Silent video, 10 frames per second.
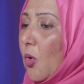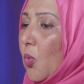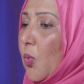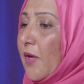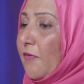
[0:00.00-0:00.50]

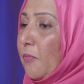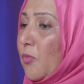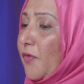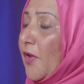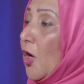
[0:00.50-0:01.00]
we've
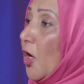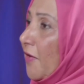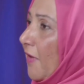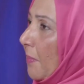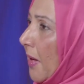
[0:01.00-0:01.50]
moved a lot
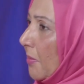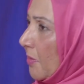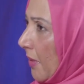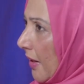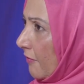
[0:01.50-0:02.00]
of our
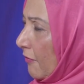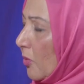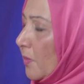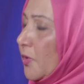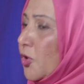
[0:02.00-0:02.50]
payment
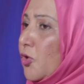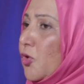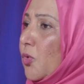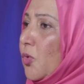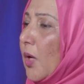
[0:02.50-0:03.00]
platforms
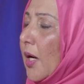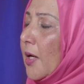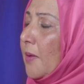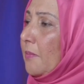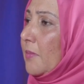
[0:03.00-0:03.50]
to
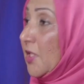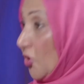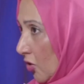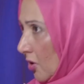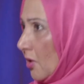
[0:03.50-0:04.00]

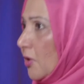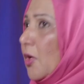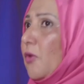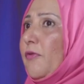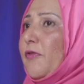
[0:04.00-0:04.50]
digital.
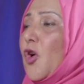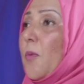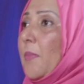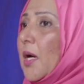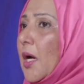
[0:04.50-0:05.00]
So
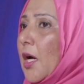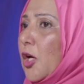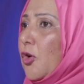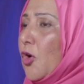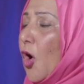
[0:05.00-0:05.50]
from,
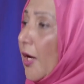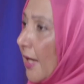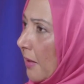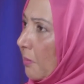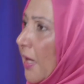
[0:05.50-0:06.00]
you know,
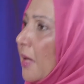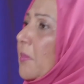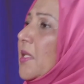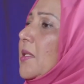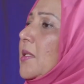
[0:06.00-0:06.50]
online
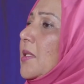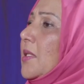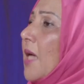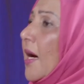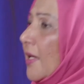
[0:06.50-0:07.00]

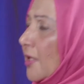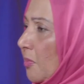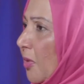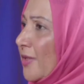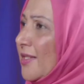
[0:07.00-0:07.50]
payments, direct
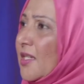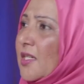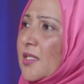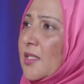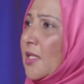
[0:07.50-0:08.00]

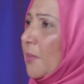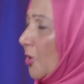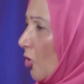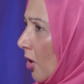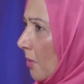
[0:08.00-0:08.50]
deposits,
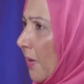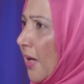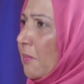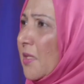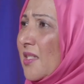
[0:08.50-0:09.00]
debit card
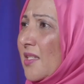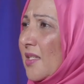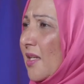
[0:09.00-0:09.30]
payments,